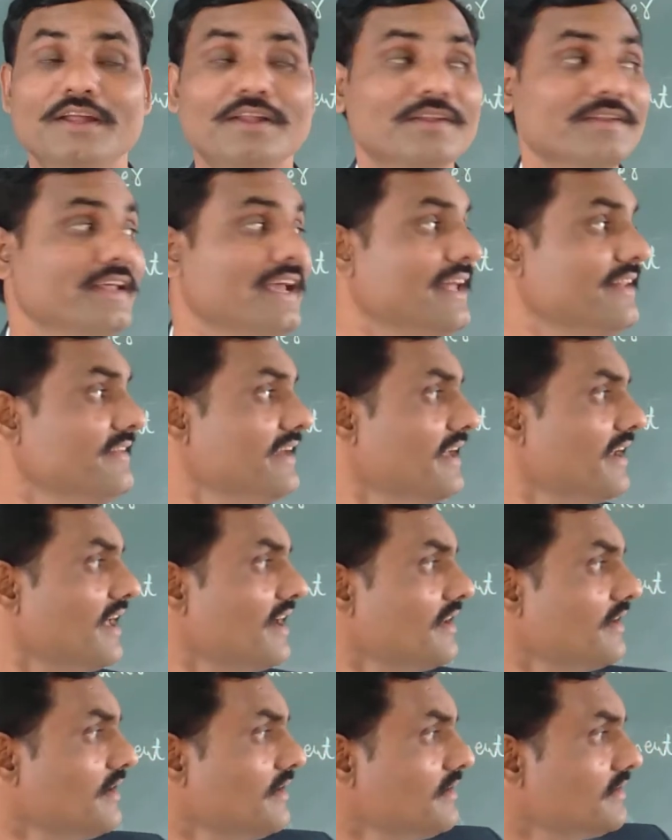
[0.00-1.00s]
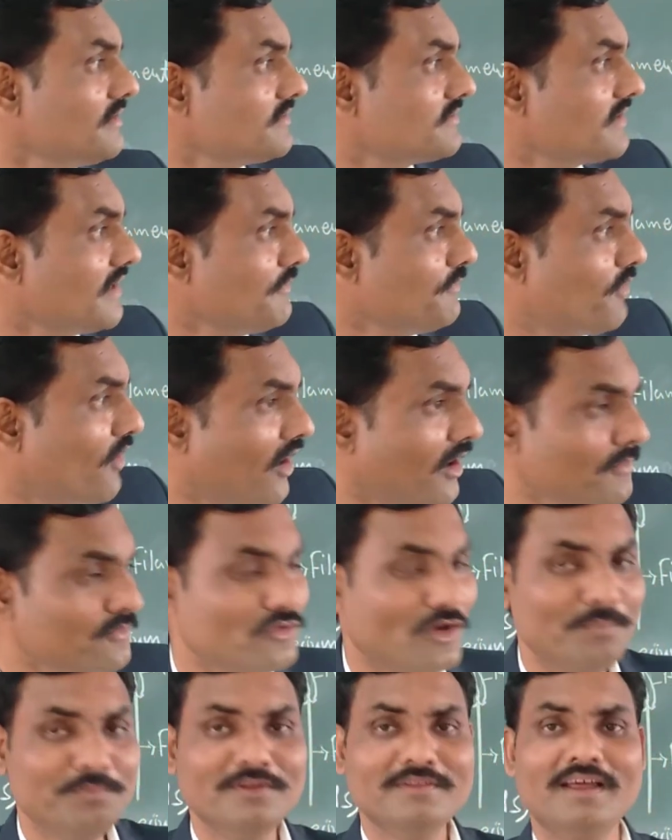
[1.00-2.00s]
Then there are some forms
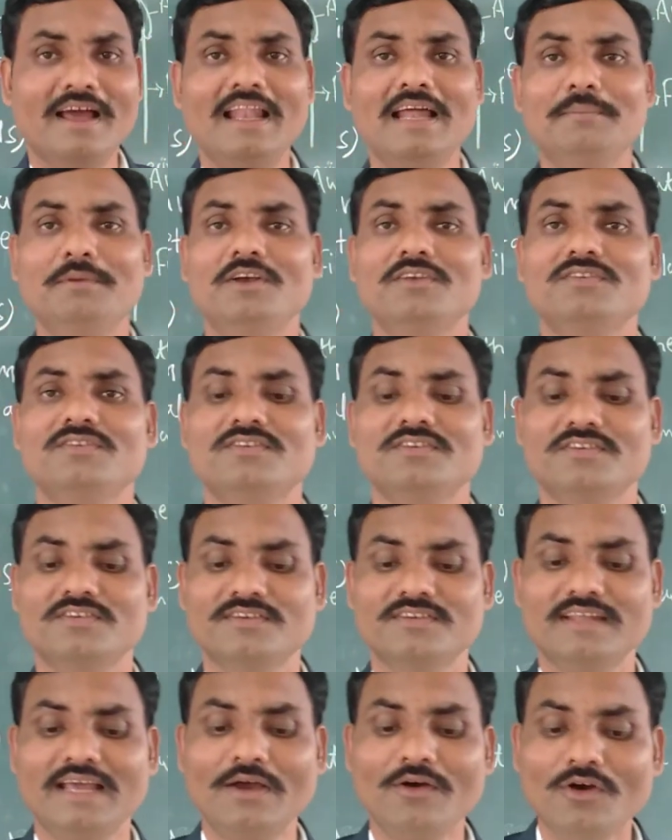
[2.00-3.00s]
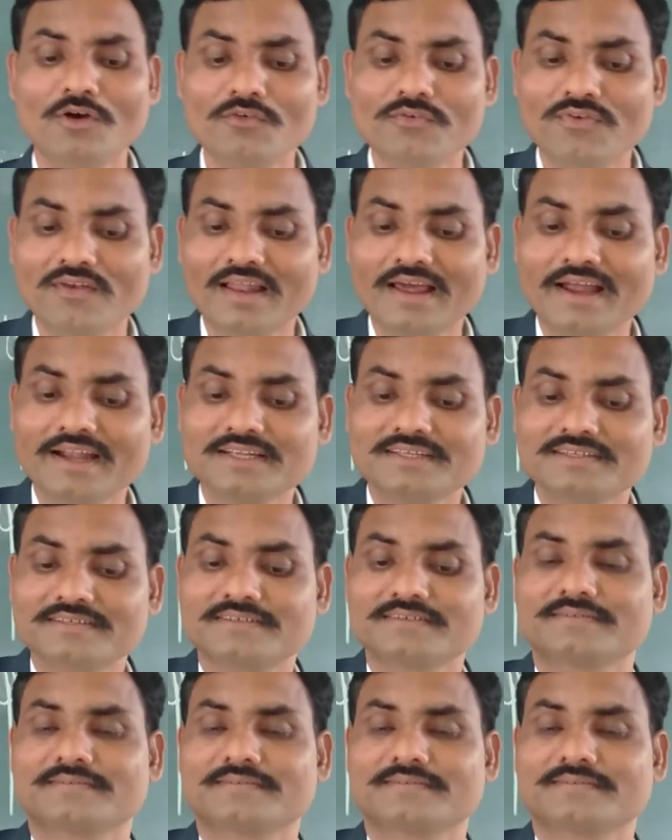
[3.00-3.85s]
of the thalamus, they are flat.